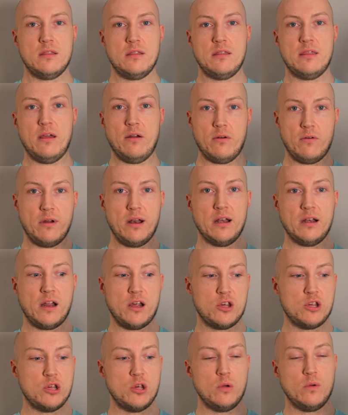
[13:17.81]
They're a really
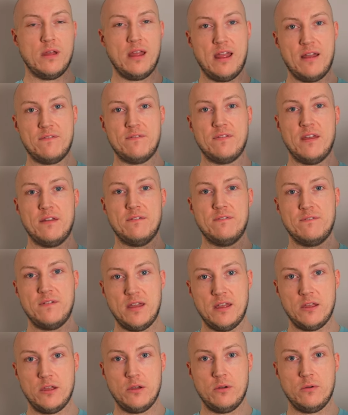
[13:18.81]
nice shoe if they
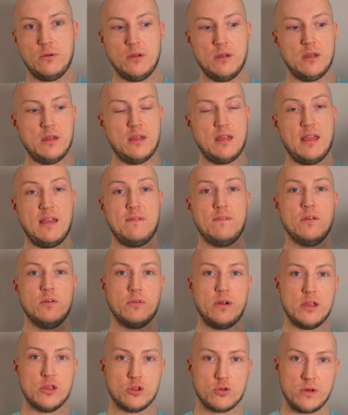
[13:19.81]
fit you. If you're
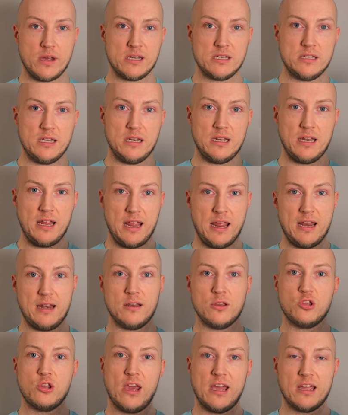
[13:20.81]
interested
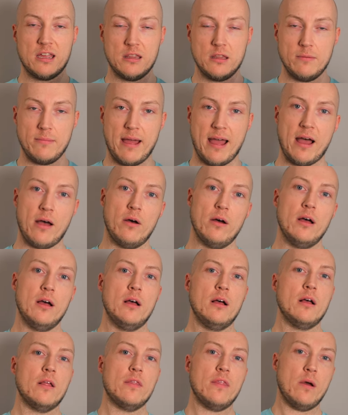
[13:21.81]
in checking them out,
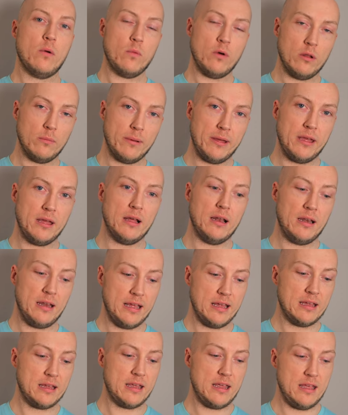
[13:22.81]
there will be a
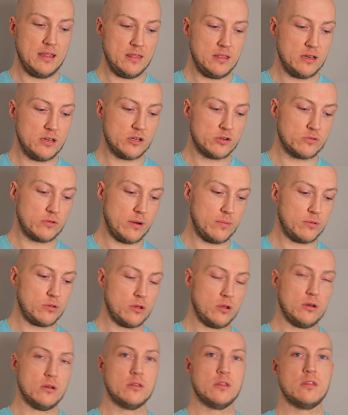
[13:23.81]
link in the
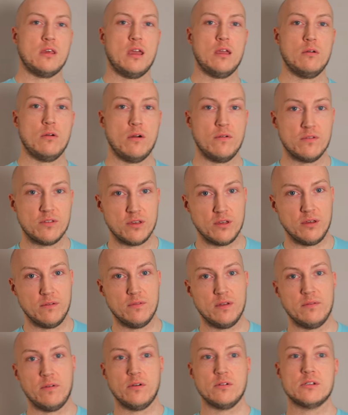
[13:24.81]
description to take you over to
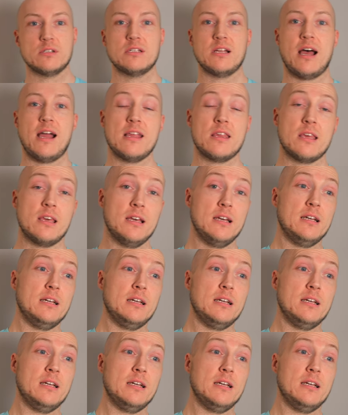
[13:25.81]
Vivo's site.